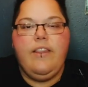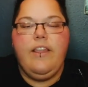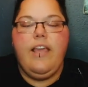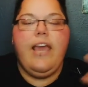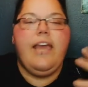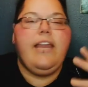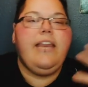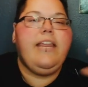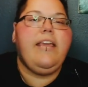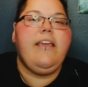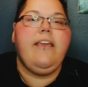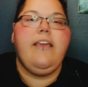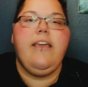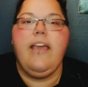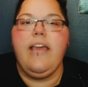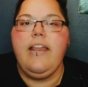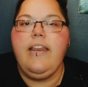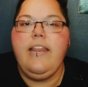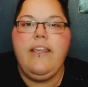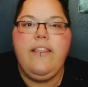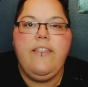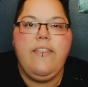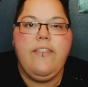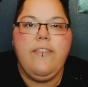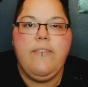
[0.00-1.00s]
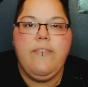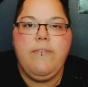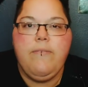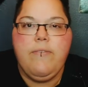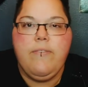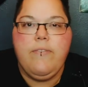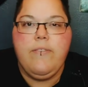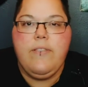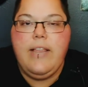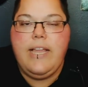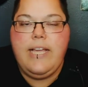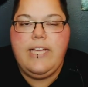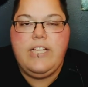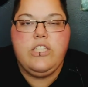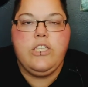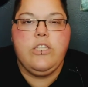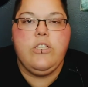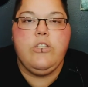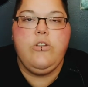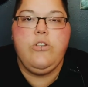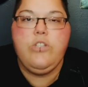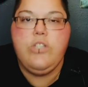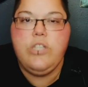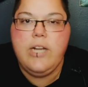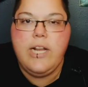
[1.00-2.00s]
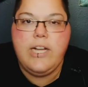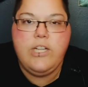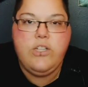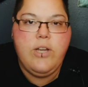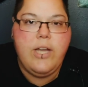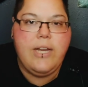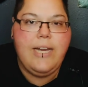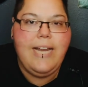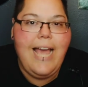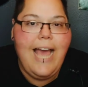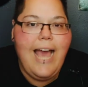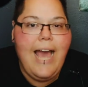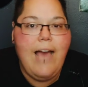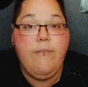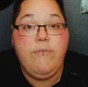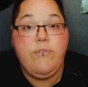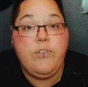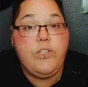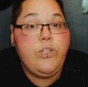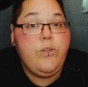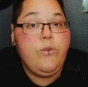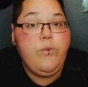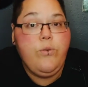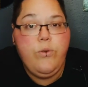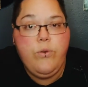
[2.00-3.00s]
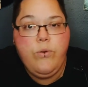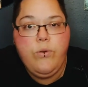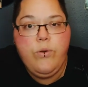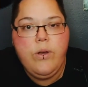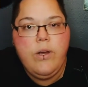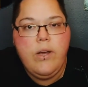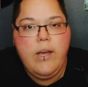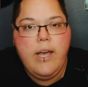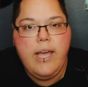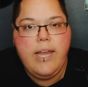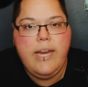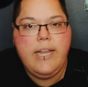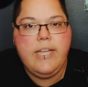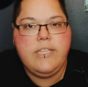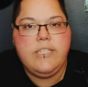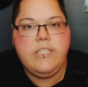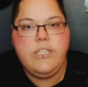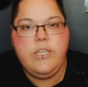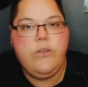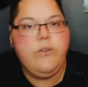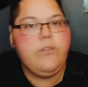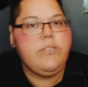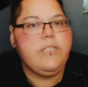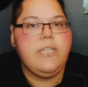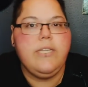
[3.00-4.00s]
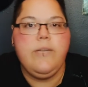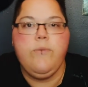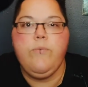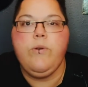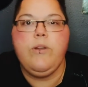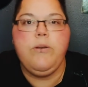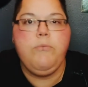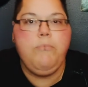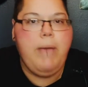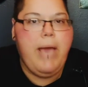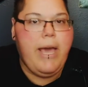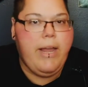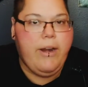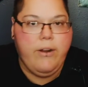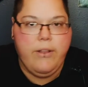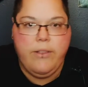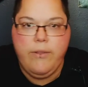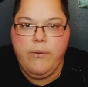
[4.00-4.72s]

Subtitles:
any solution I tried to have to an excuse, it wouldn't matter.